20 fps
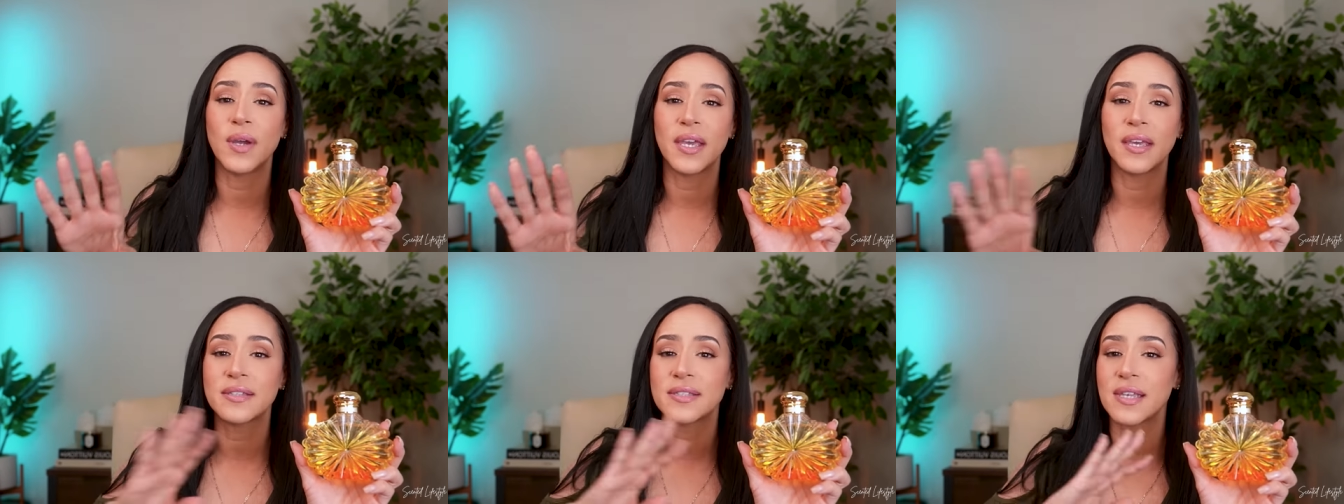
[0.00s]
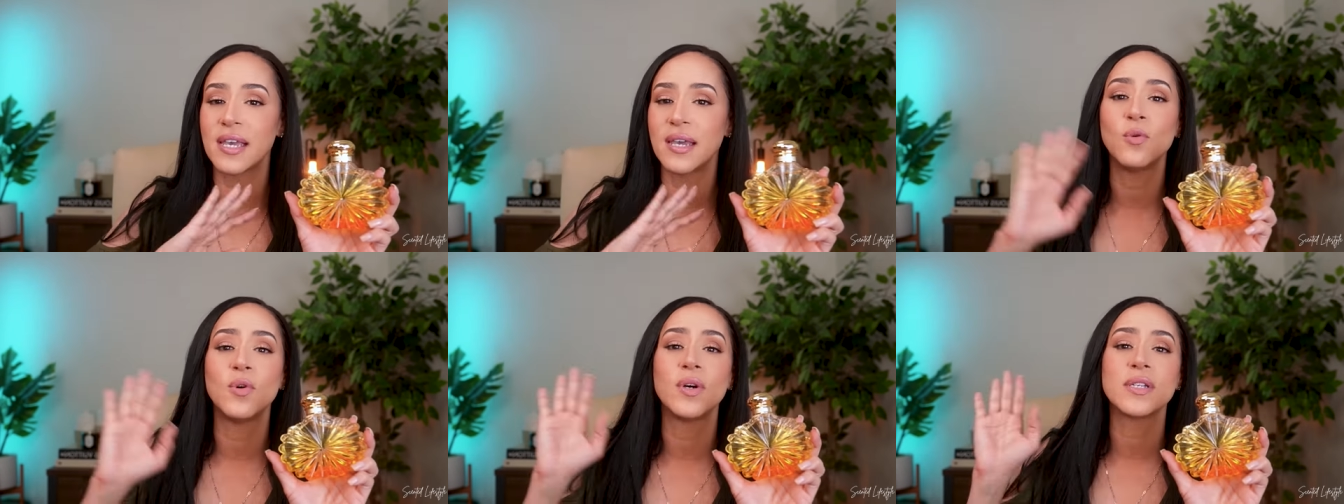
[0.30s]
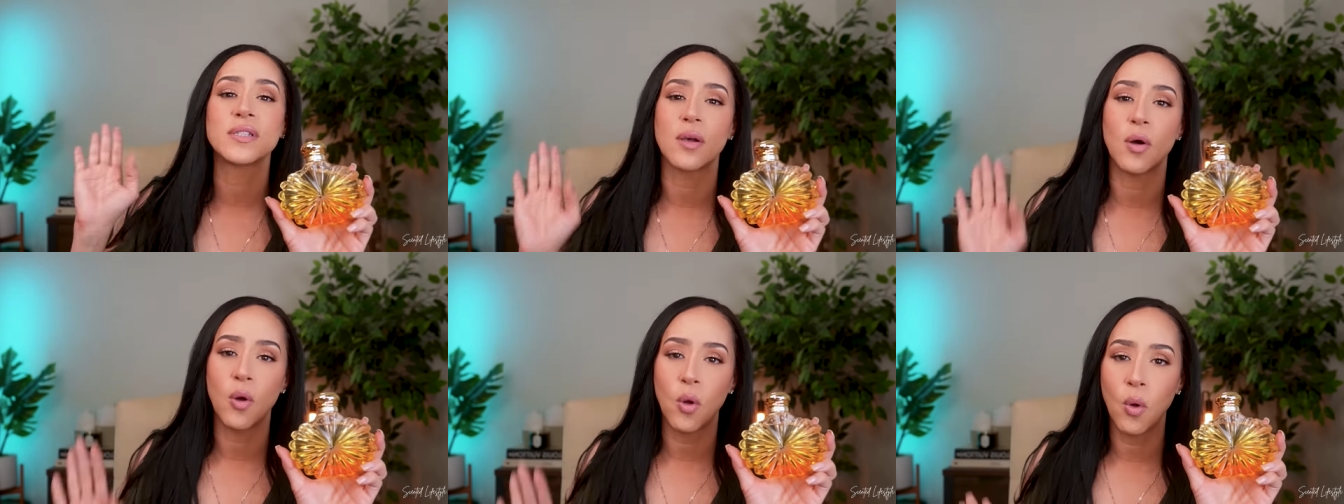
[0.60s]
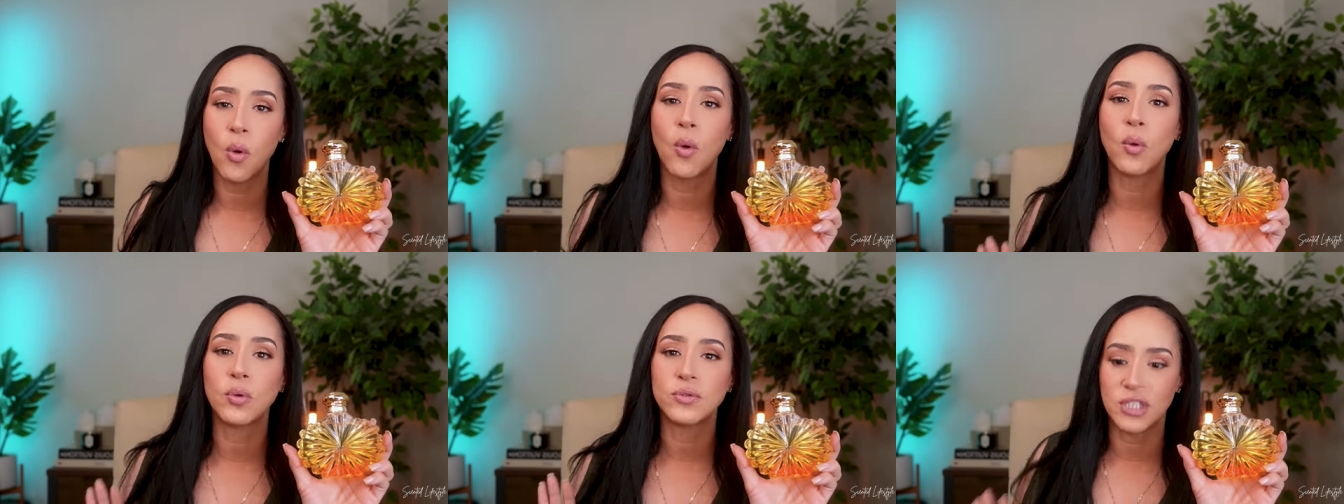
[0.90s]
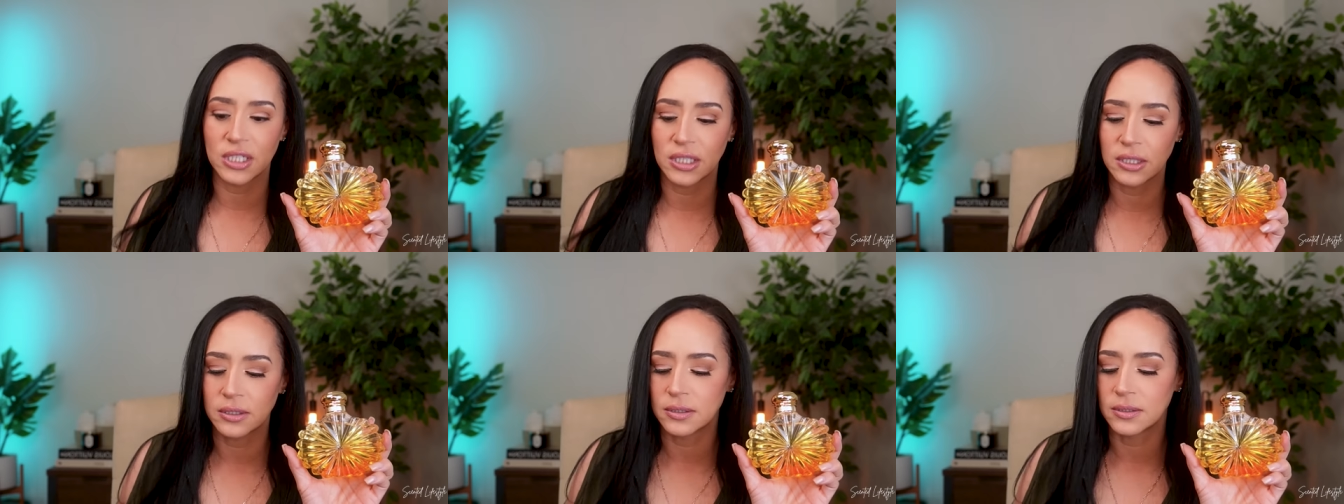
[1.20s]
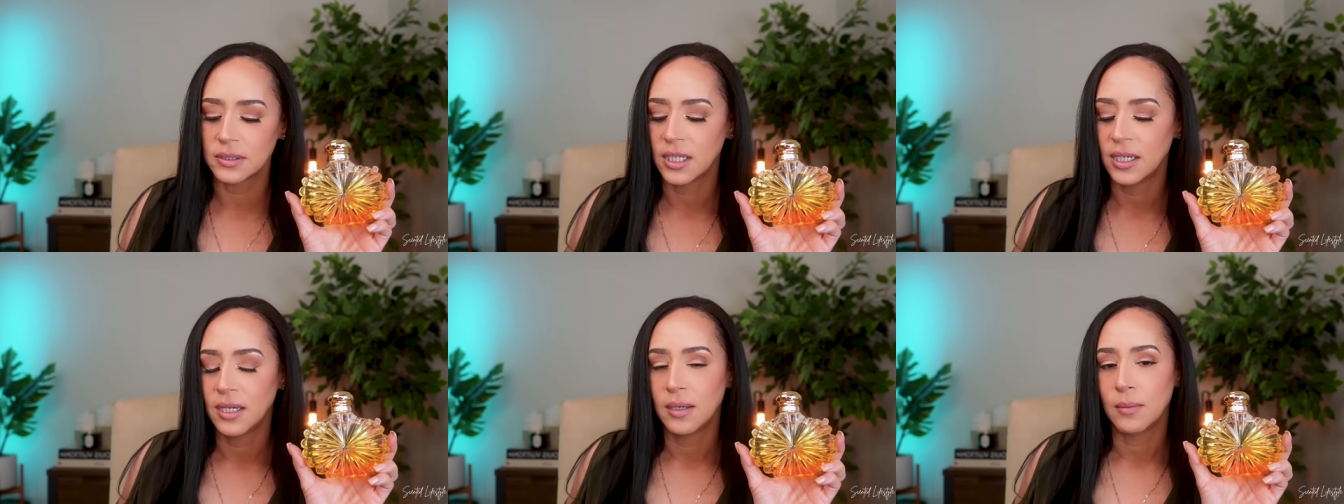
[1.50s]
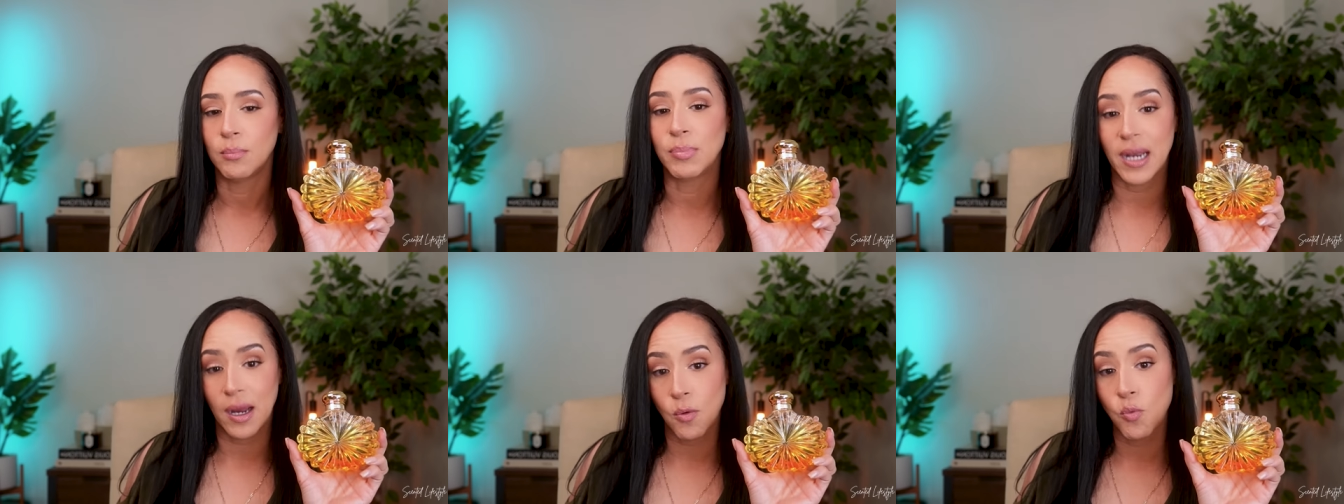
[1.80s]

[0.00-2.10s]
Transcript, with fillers: Anyways, it was a whole deal.